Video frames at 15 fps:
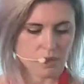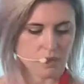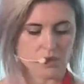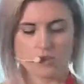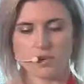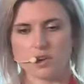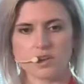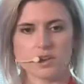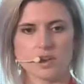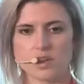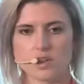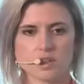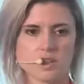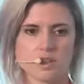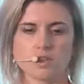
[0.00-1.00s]

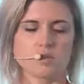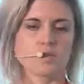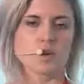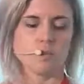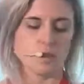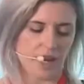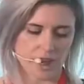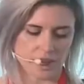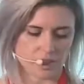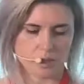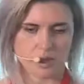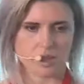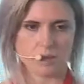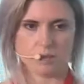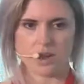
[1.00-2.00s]
the system could be hacked
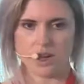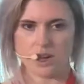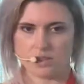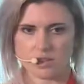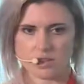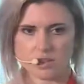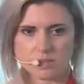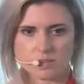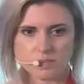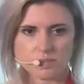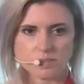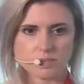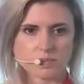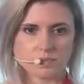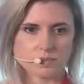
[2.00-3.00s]
by somebody else.
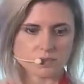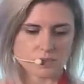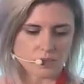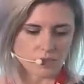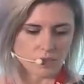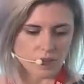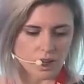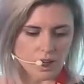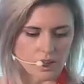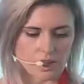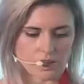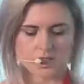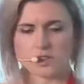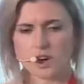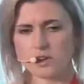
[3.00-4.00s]

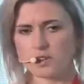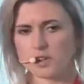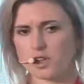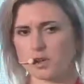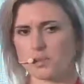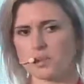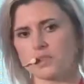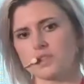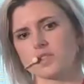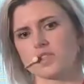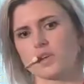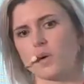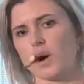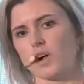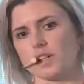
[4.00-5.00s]
This not only improves
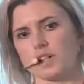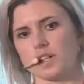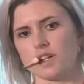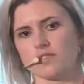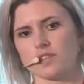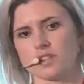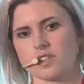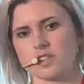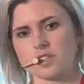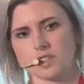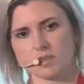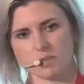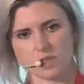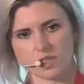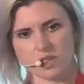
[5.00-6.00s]
the quality of the
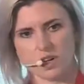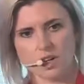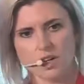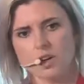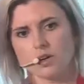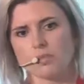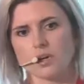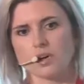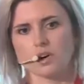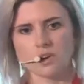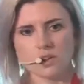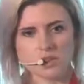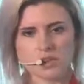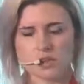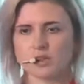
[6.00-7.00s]
systems, but it
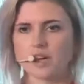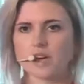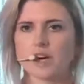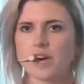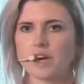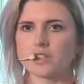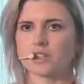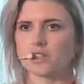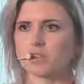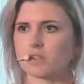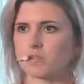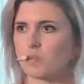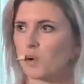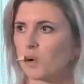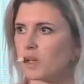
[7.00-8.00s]
also
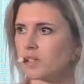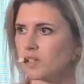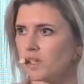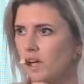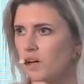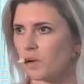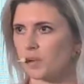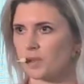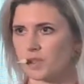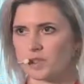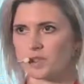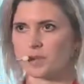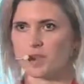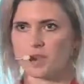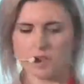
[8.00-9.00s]
engages more
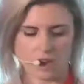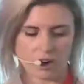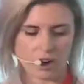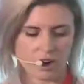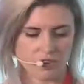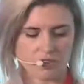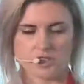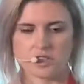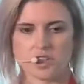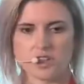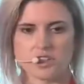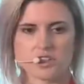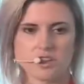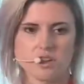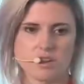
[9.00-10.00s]
stakeholders within the
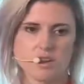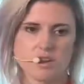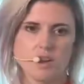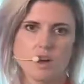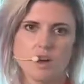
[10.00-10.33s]
conversation.